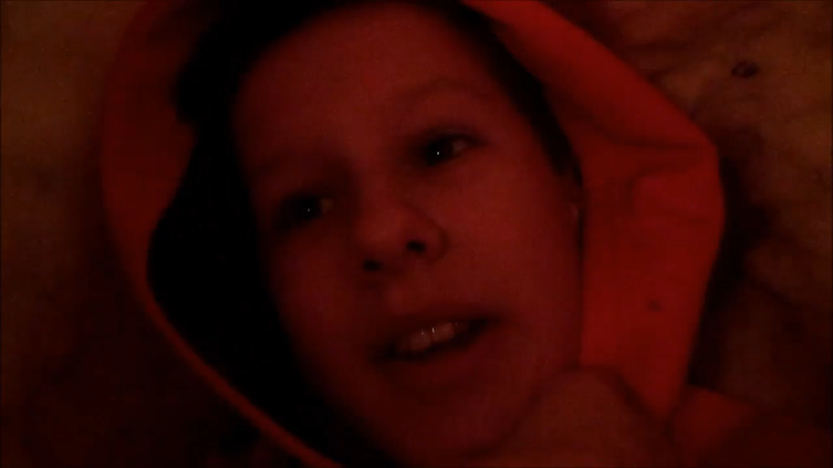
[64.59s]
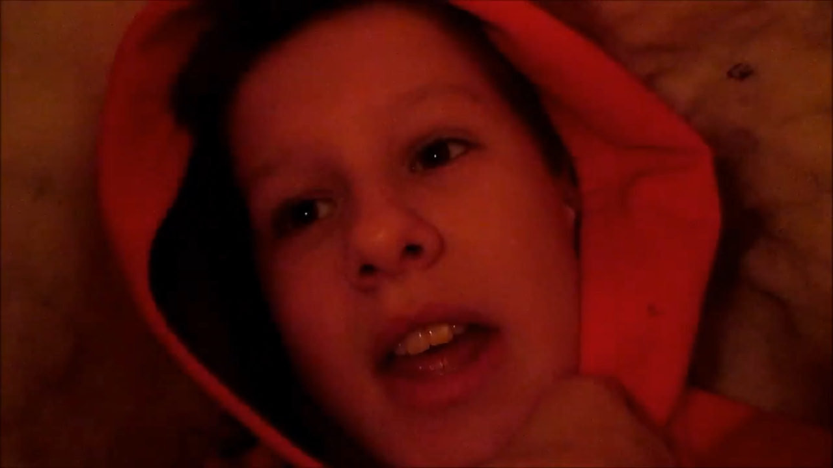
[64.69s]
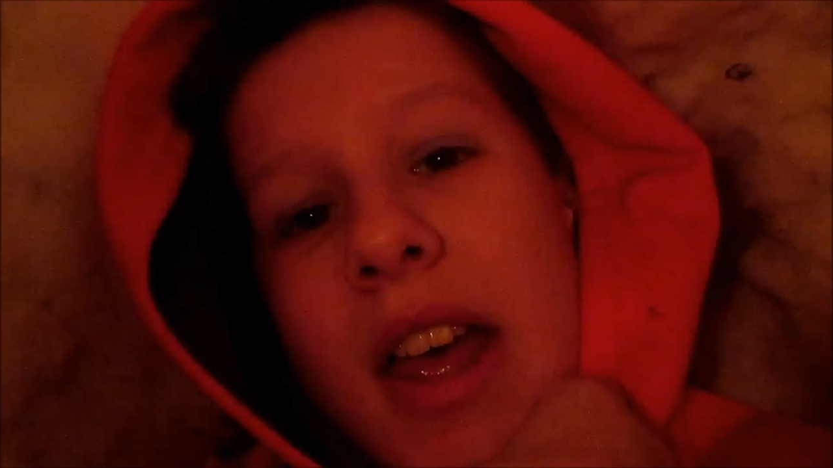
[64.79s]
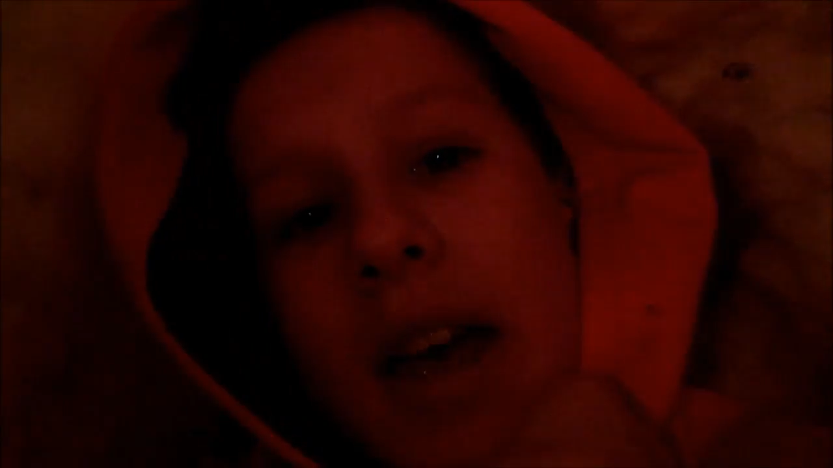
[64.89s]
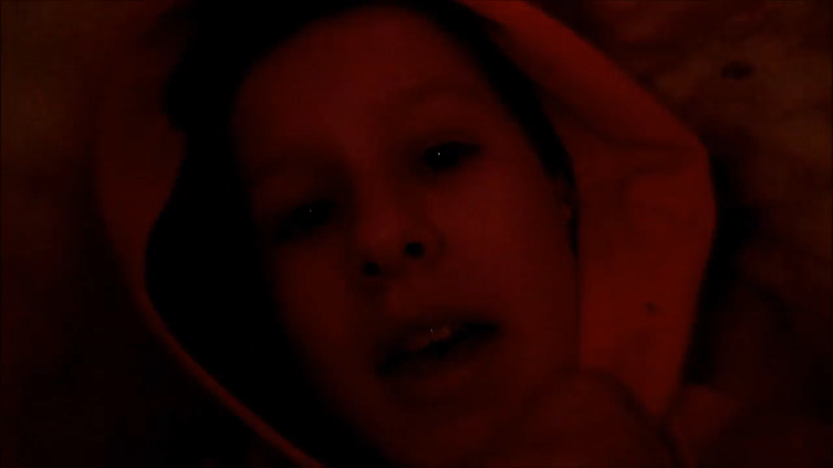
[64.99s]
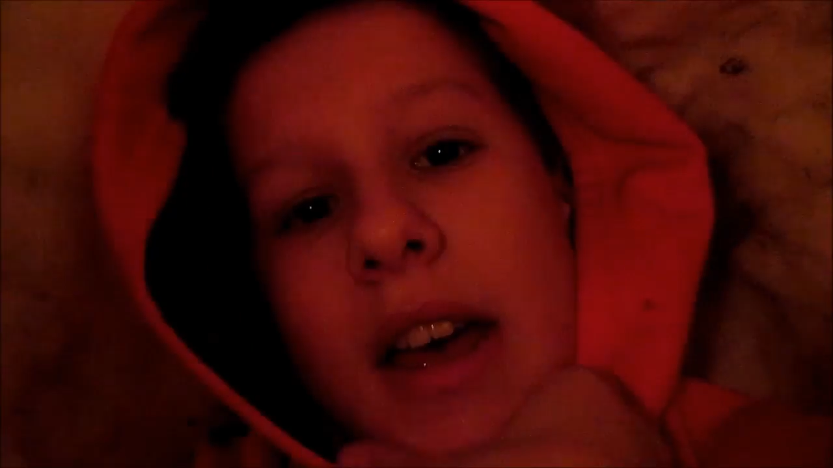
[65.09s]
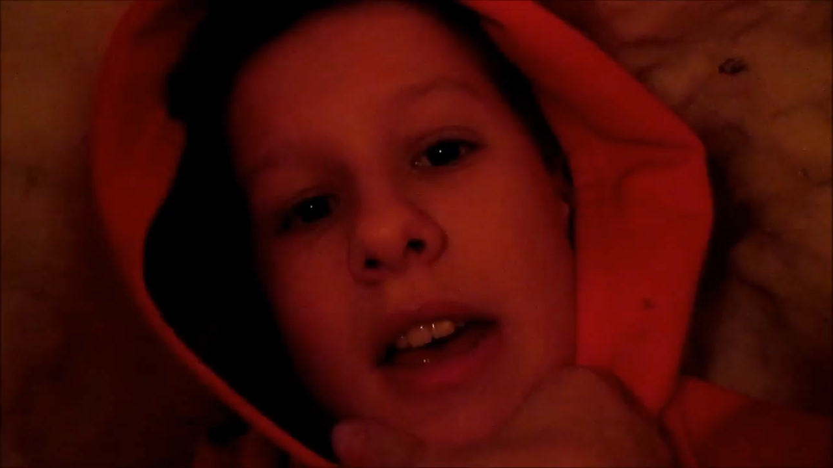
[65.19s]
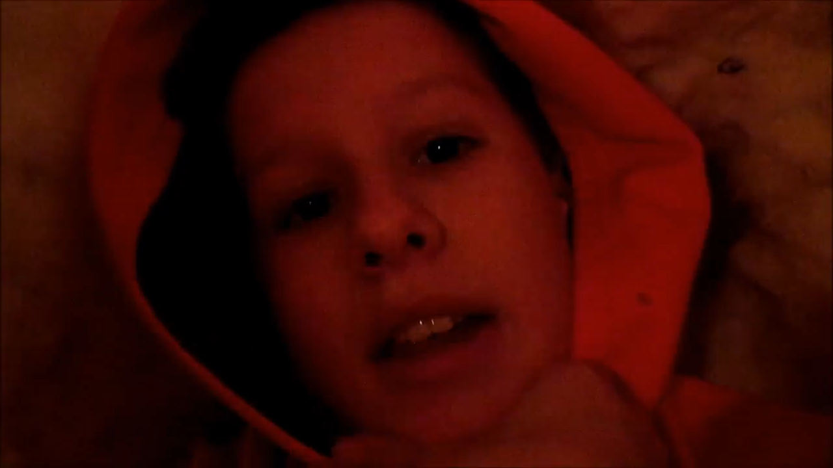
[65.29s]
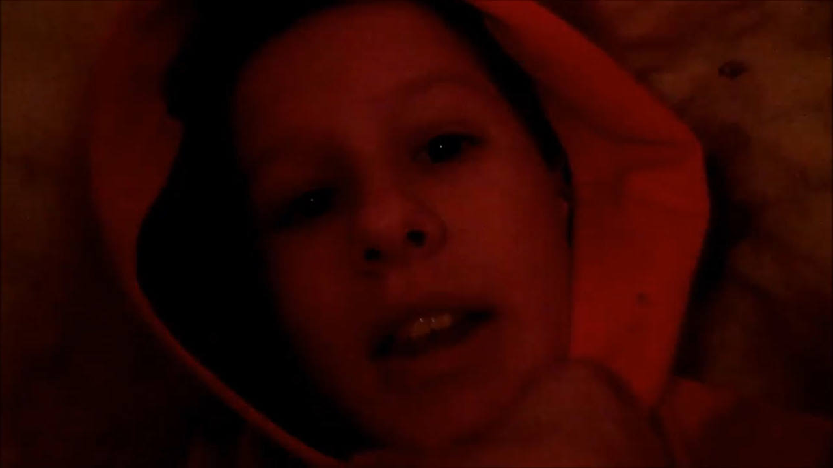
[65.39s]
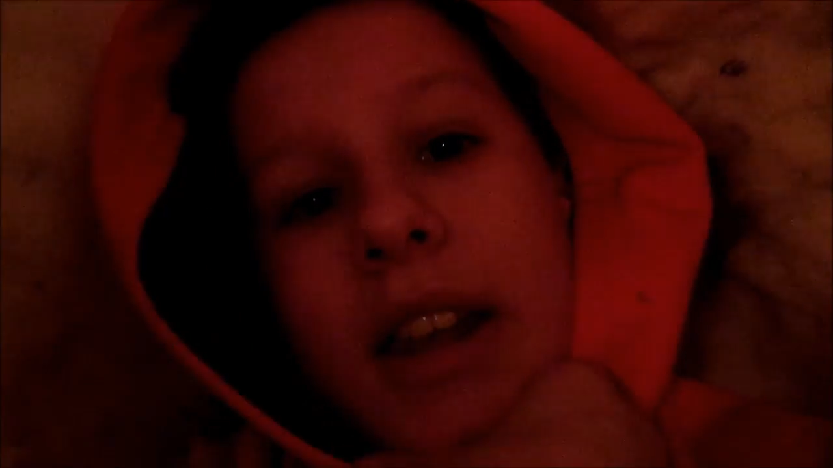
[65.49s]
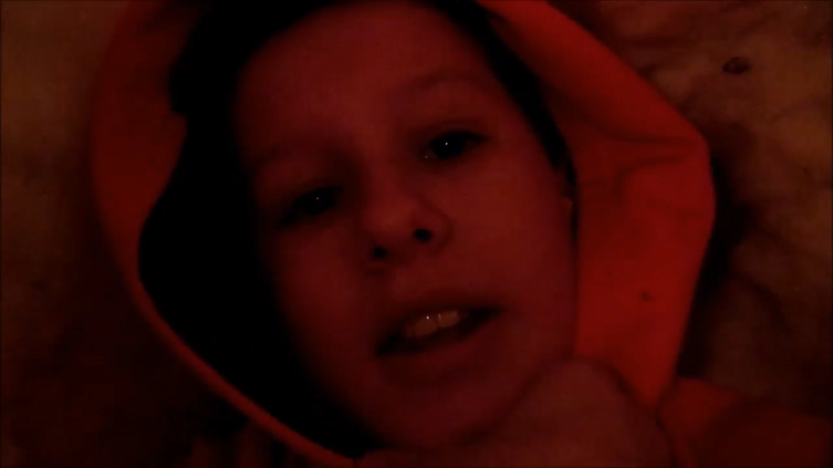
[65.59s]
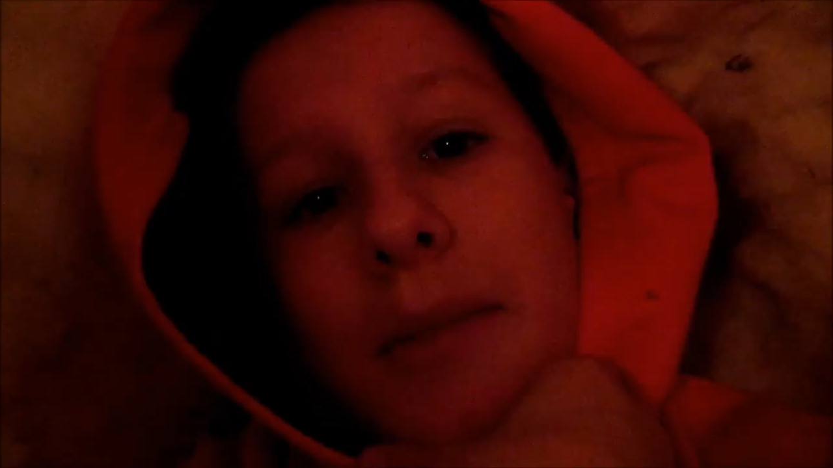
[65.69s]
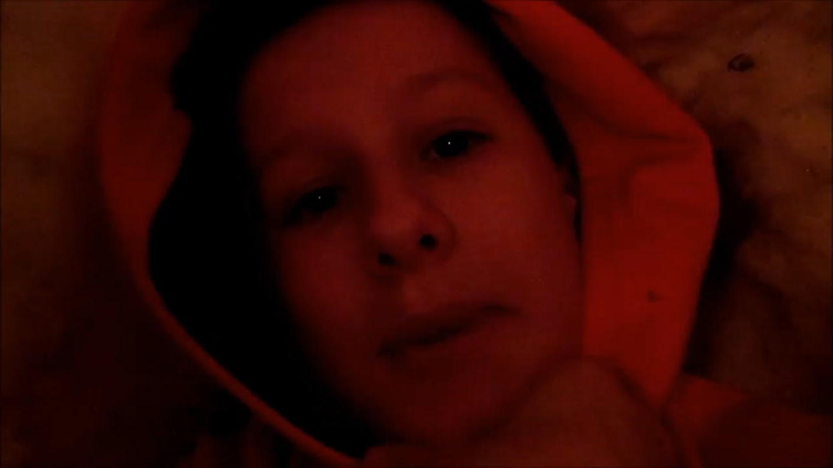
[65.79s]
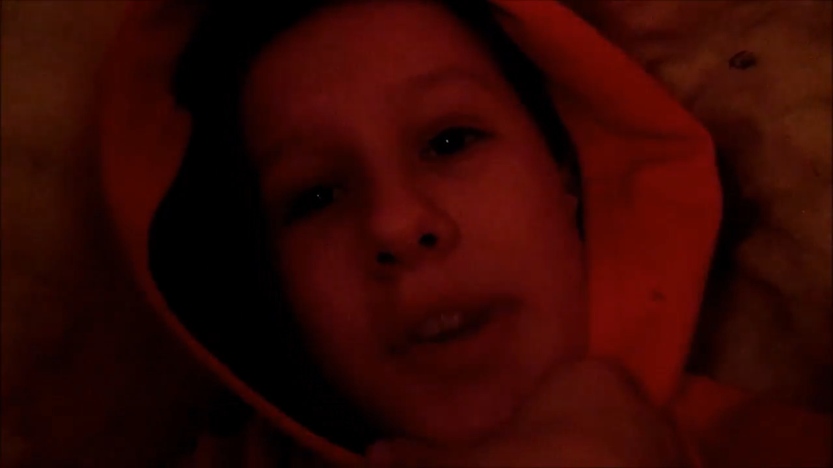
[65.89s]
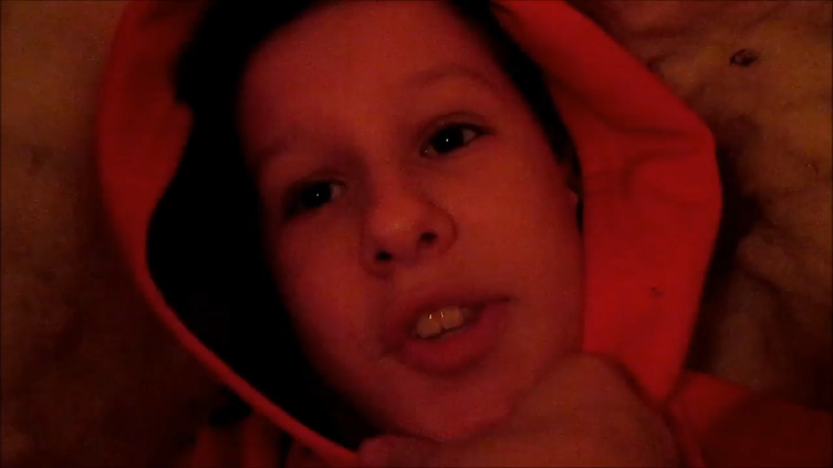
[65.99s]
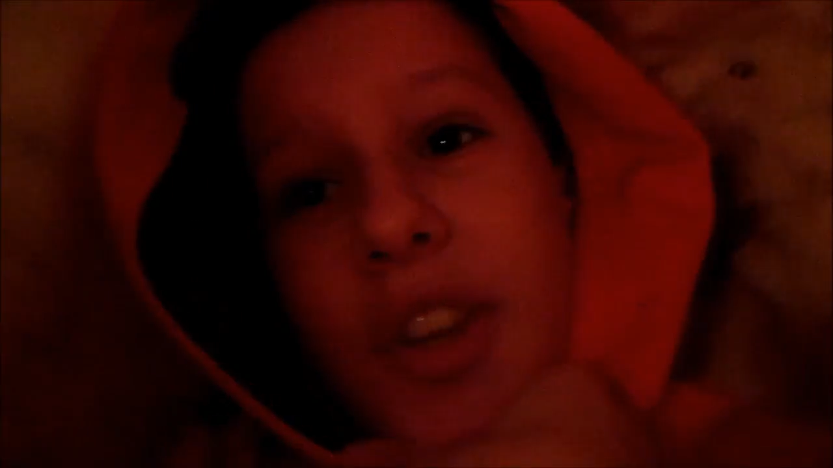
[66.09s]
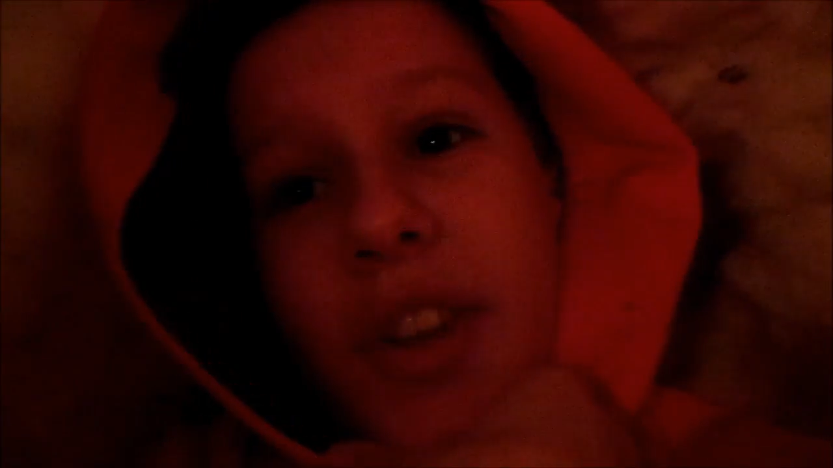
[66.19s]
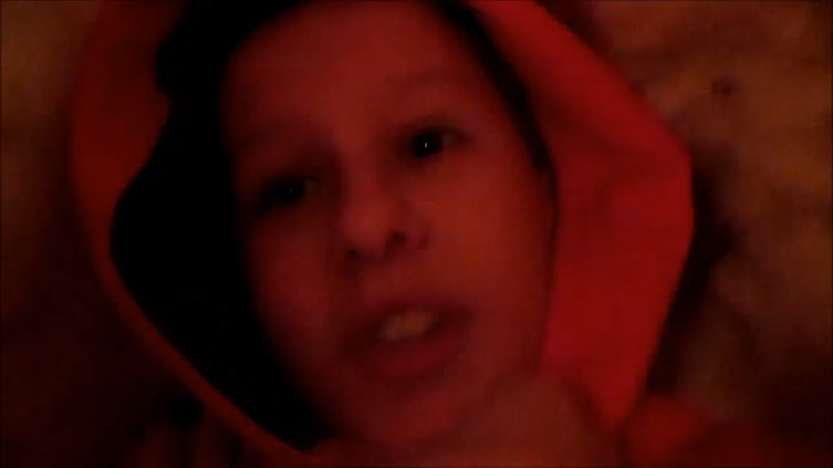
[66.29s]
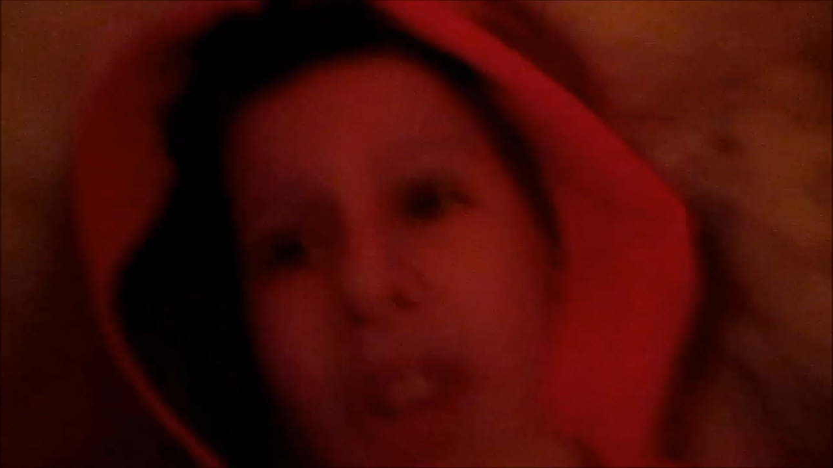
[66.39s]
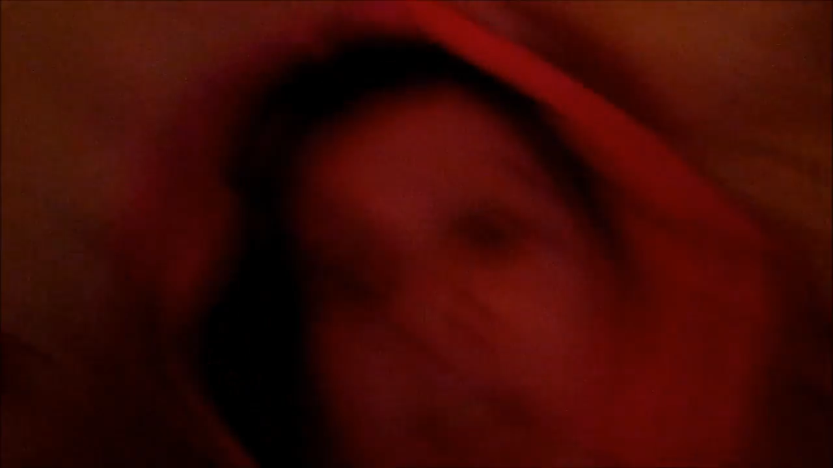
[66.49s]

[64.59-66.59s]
and get the munchies.